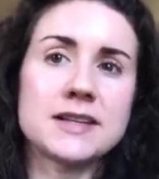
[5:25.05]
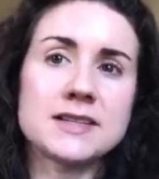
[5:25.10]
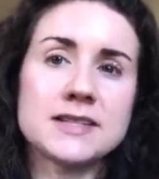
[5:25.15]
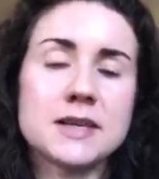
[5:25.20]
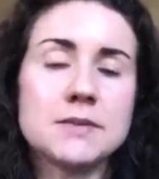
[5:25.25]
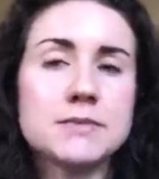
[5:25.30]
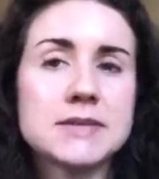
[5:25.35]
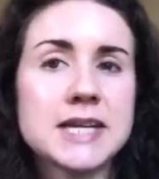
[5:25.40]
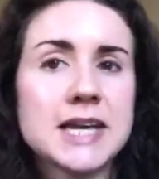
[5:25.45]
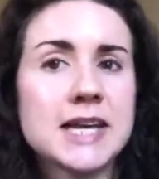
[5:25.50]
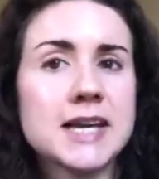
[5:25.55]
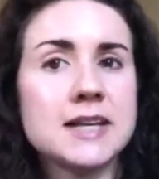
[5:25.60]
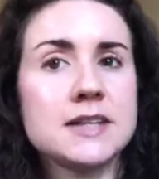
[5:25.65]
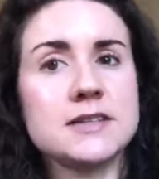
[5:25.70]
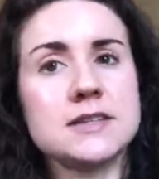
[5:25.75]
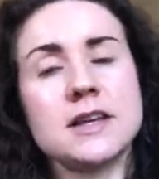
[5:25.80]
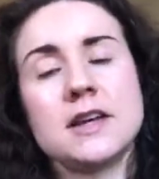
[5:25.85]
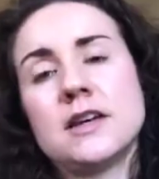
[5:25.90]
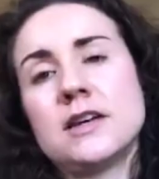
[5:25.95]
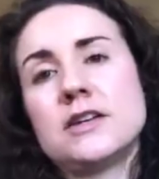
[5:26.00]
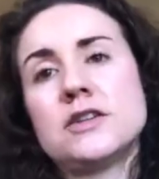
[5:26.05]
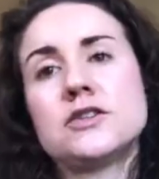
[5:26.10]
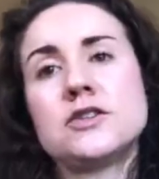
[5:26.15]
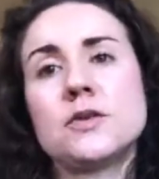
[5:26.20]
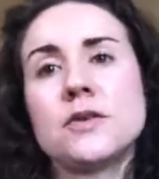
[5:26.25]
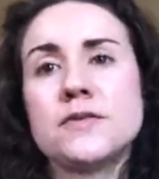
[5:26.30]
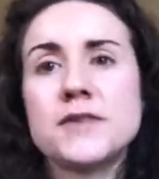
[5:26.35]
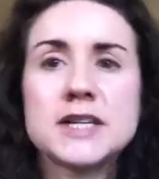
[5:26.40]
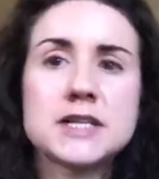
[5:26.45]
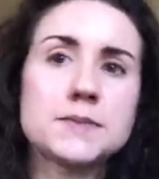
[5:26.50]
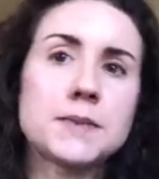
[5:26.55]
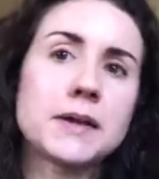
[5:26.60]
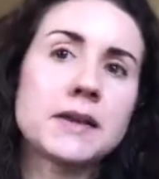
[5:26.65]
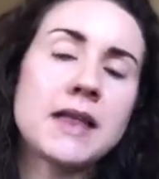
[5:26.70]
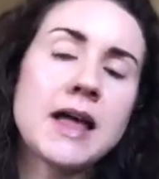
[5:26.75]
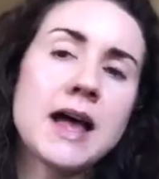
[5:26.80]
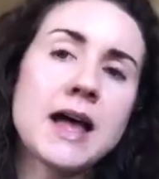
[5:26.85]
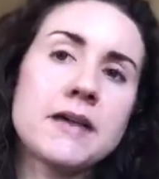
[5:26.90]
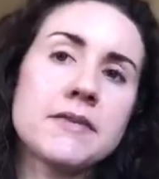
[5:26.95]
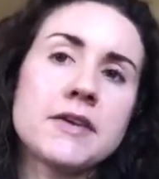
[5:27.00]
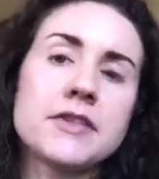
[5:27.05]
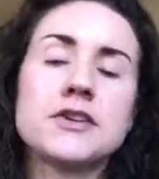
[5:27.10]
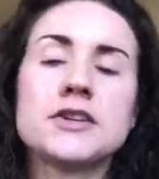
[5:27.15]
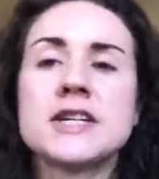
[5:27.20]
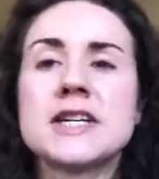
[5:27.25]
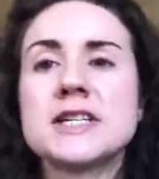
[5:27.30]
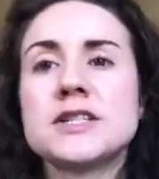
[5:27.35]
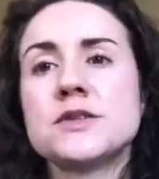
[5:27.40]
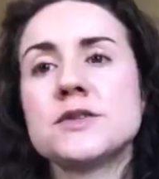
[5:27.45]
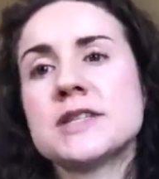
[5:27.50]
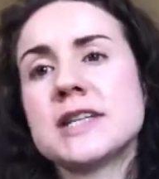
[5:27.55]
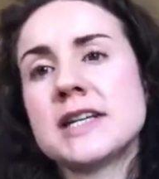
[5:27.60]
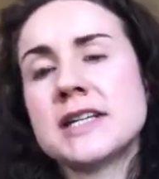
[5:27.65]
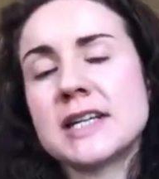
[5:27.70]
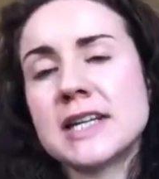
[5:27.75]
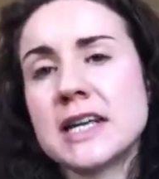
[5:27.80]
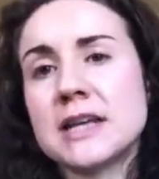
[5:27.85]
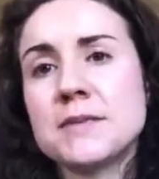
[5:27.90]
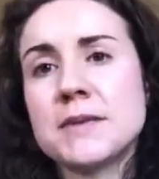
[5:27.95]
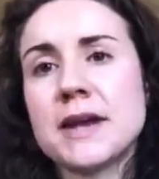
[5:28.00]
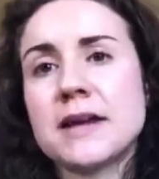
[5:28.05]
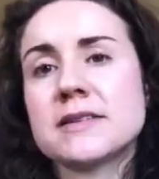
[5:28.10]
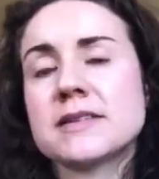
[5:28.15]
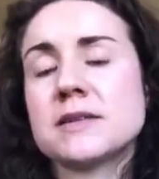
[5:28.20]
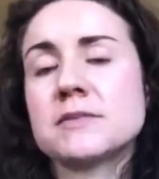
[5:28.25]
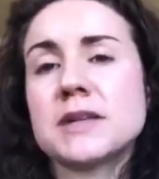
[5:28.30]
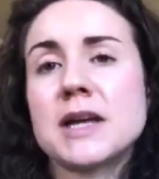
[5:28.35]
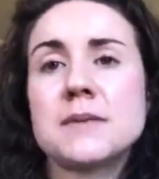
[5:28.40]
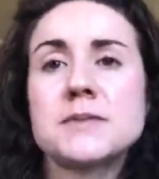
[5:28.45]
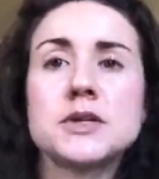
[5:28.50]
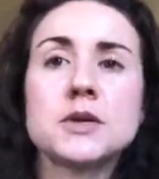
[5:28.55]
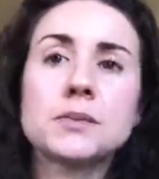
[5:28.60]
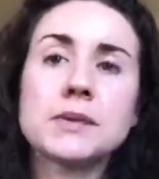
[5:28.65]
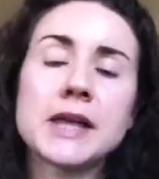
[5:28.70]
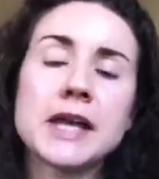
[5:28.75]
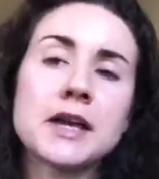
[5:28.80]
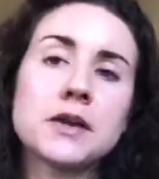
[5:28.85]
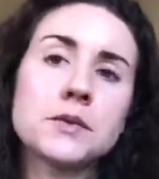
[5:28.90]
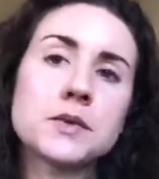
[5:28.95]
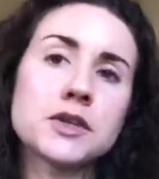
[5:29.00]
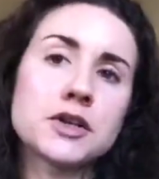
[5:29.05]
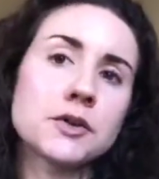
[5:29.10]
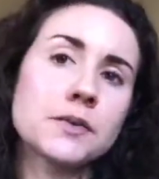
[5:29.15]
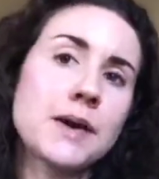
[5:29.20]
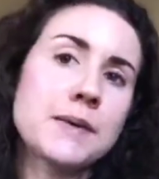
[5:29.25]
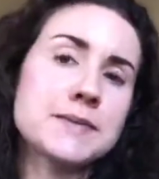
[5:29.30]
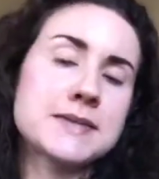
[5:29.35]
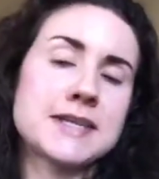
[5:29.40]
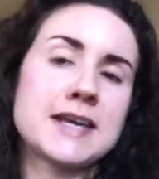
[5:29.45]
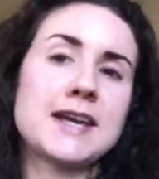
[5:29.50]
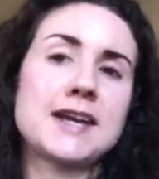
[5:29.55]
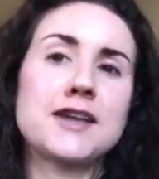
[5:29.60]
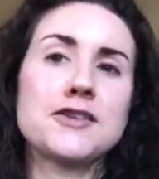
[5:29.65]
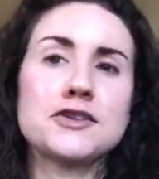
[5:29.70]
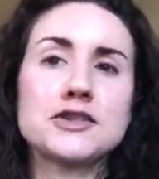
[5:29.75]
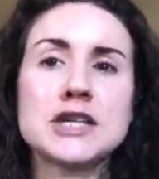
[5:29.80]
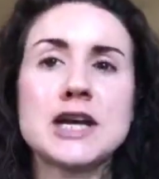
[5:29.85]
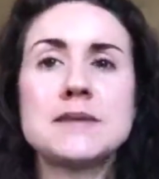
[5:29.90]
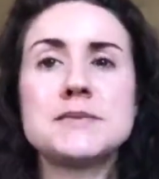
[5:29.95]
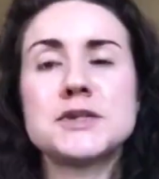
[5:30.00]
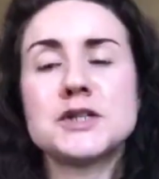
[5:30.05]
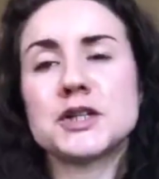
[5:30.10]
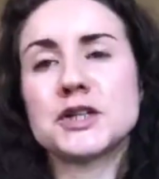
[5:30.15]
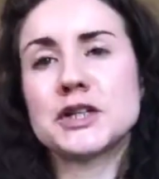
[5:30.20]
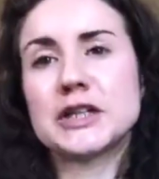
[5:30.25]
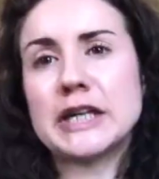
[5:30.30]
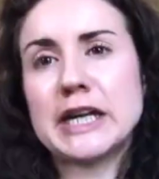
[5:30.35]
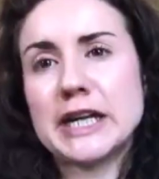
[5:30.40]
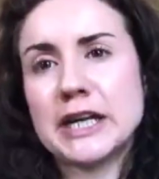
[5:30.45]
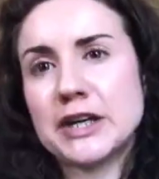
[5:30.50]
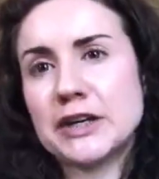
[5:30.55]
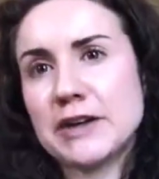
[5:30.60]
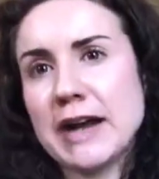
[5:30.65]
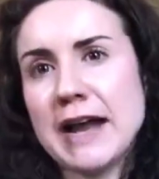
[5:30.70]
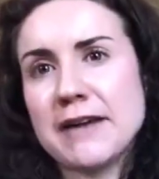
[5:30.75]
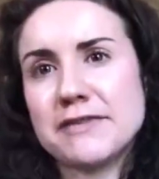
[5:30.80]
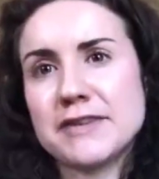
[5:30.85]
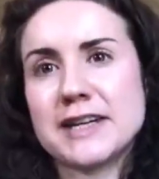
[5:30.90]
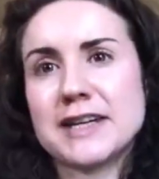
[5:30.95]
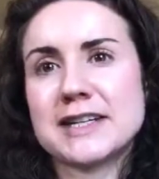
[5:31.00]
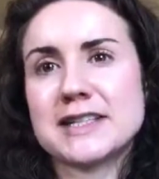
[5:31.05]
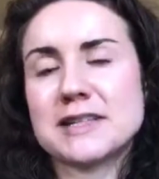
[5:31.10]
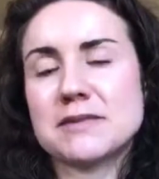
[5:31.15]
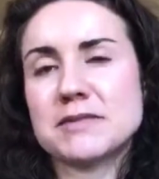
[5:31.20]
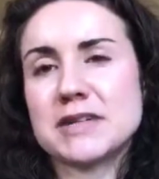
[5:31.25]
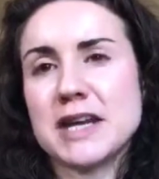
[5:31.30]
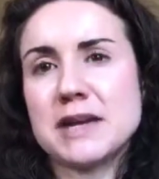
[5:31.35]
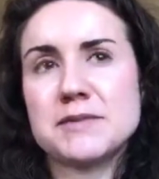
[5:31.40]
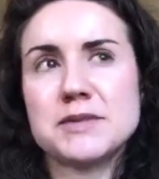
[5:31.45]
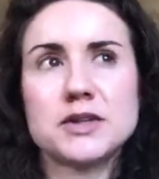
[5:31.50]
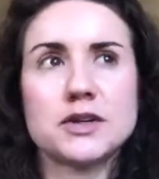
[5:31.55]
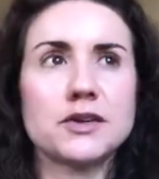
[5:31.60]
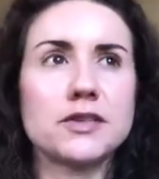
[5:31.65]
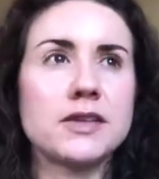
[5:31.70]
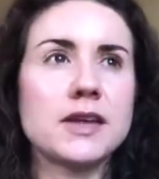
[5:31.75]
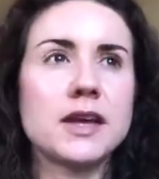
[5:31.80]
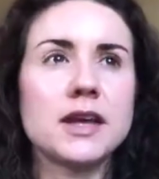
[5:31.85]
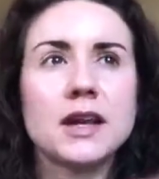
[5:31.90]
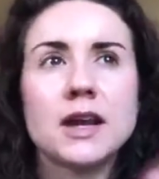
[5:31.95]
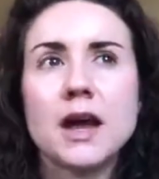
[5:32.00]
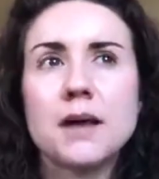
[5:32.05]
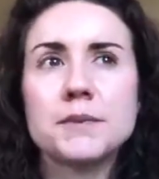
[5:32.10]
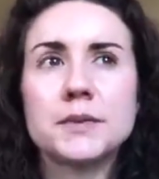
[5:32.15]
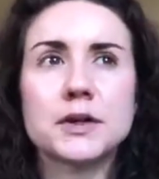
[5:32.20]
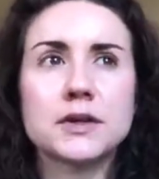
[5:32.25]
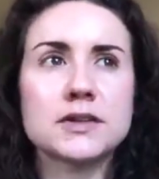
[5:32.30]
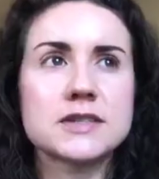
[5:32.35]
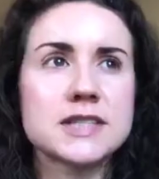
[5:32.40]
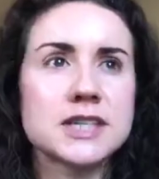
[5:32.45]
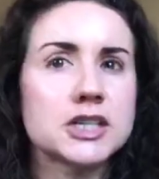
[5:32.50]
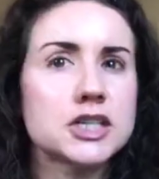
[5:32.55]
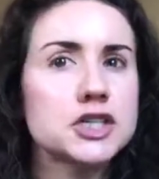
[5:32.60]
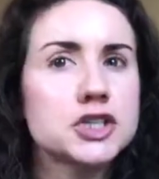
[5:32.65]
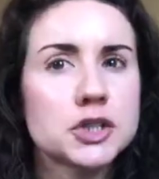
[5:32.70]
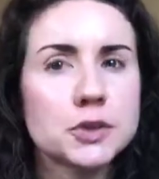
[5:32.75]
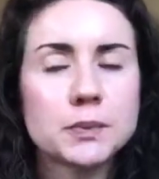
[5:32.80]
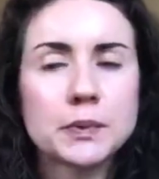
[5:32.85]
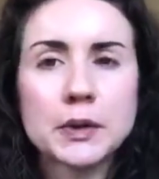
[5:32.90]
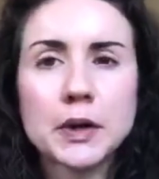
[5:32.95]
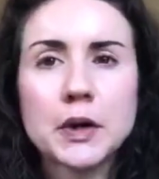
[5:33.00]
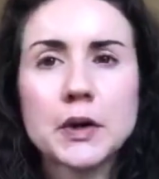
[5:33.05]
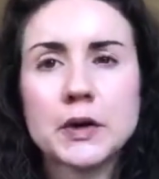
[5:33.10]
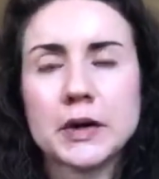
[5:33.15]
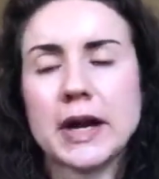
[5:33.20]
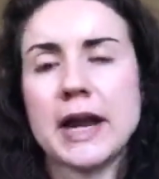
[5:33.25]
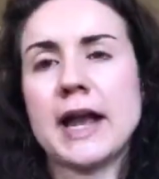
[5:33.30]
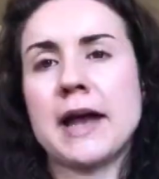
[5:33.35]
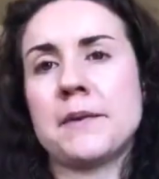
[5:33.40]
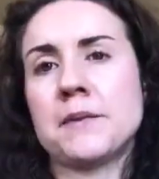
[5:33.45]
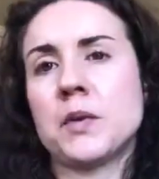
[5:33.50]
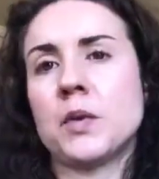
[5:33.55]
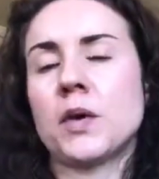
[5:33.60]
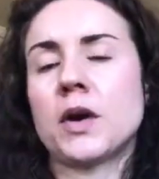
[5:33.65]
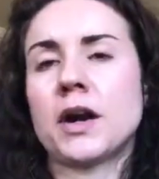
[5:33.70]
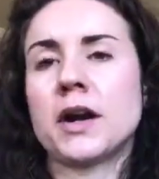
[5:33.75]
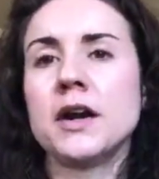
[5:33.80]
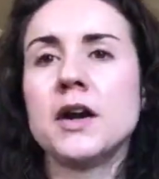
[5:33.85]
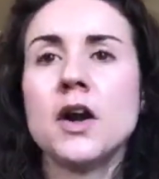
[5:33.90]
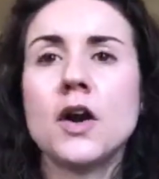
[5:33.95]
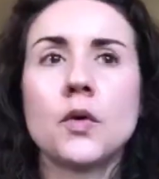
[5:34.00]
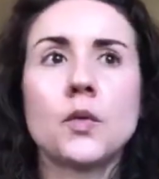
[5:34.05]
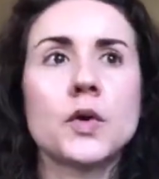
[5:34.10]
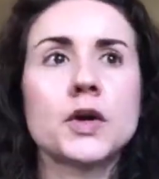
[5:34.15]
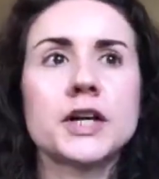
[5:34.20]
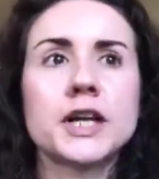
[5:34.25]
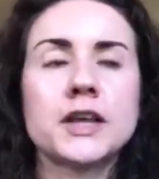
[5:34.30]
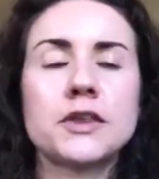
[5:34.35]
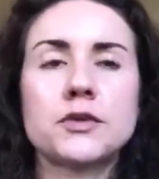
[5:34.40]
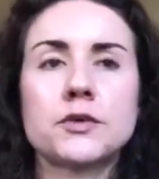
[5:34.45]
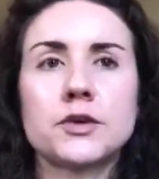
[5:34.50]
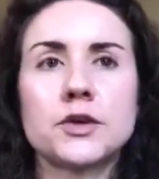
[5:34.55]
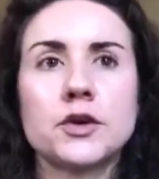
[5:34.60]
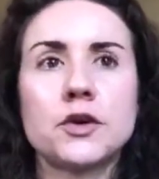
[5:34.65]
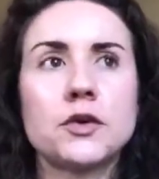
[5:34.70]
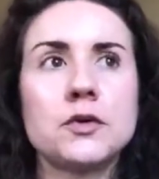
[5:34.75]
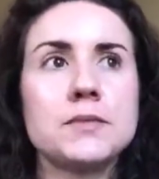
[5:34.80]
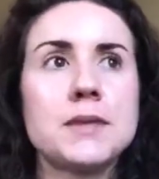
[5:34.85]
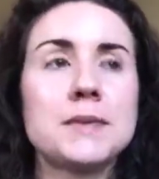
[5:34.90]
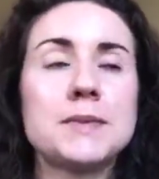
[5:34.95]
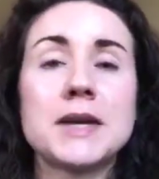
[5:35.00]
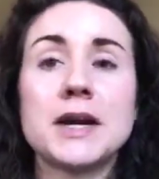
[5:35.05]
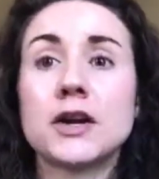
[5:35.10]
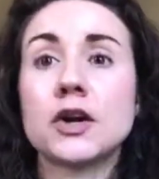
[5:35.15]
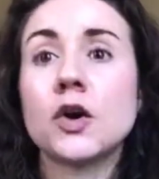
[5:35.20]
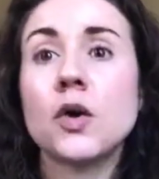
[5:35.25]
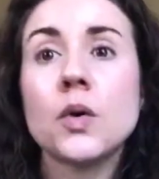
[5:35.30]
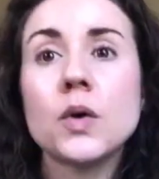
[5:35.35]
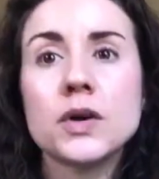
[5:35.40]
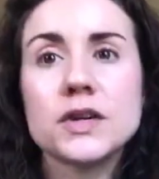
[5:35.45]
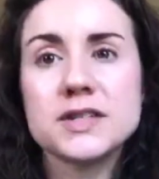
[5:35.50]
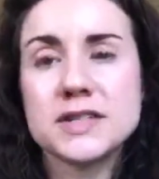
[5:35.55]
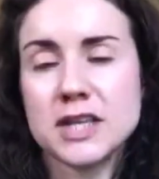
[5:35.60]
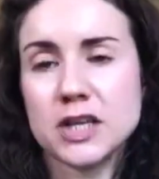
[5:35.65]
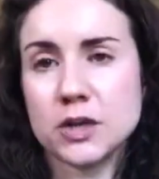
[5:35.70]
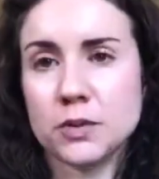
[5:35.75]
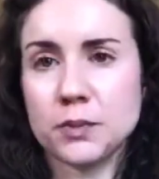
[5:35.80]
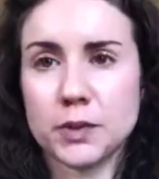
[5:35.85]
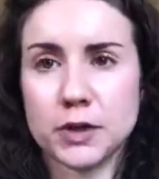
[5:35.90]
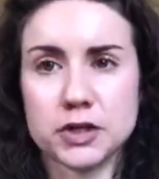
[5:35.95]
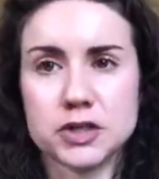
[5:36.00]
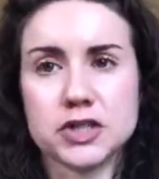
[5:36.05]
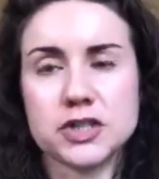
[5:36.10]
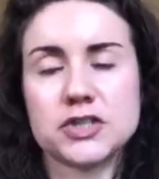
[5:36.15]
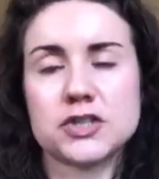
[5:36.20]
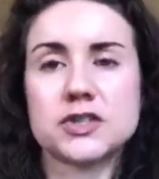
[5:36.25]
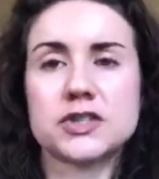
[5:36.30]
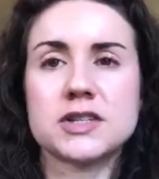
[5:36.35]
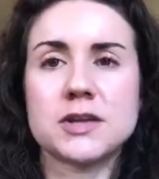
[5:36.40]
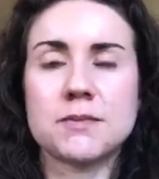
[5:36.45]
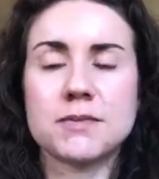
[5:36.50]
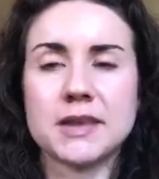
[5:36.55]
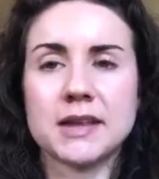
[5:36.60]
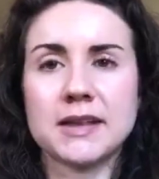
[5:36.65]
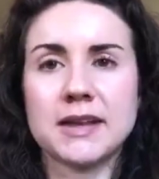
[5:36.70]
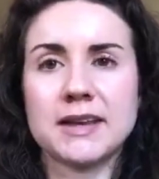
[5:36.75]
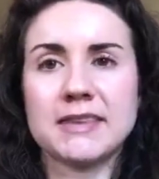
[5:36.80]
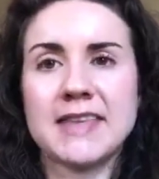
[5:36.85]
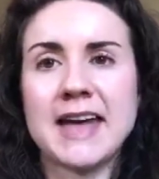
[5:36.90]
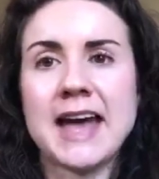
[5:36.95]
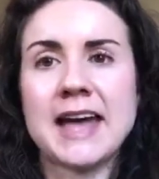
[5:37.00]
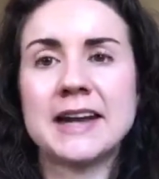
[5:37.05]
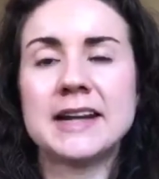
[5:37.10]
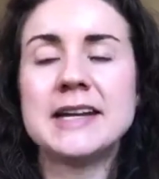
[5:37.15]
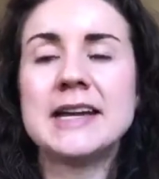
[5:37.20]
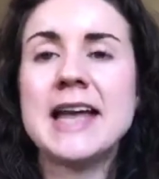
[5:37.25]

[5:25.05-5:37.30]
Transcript: Some days you do a Facebook Live, other days you send an email, sometimes you're playing with your website, other times you're creating graphics, sometimes you're thinking up your signature program or working through maybe a course that you purchased or something like that.